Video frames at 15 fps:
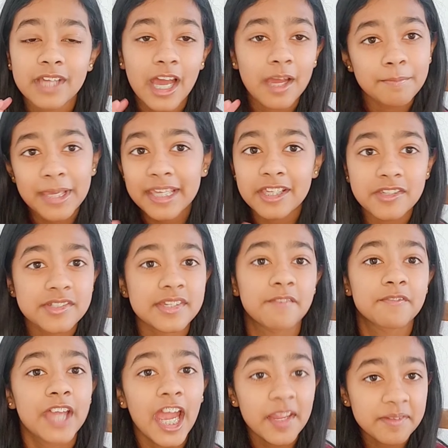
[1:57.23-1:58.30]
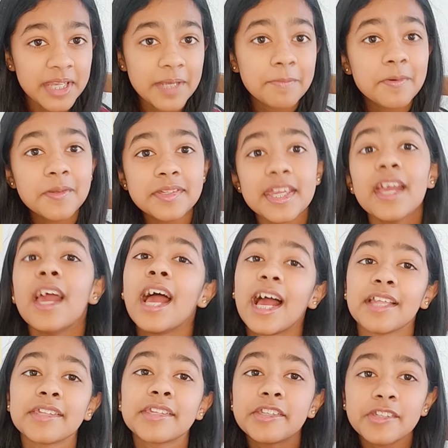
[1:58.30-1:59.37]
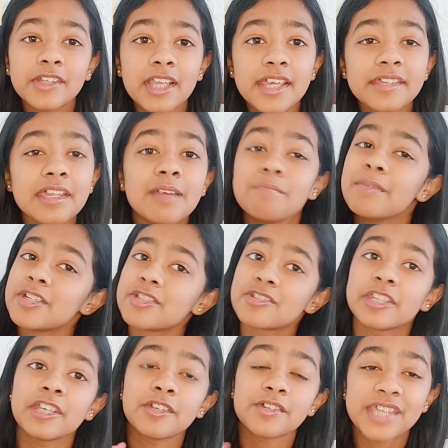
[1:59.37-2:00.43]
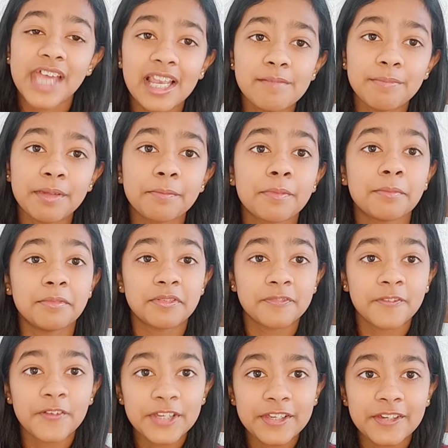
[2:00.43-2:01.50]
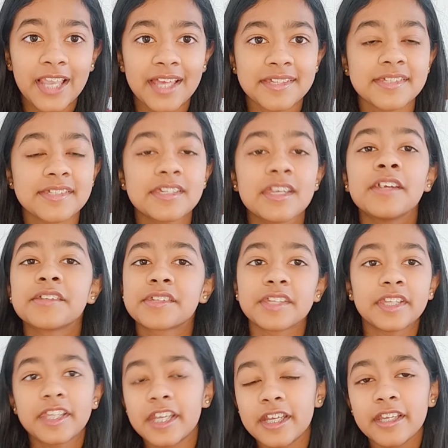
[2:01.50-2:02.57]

making yourself timetables and to-do lists. Make sure that you're telling people before your lessons so that they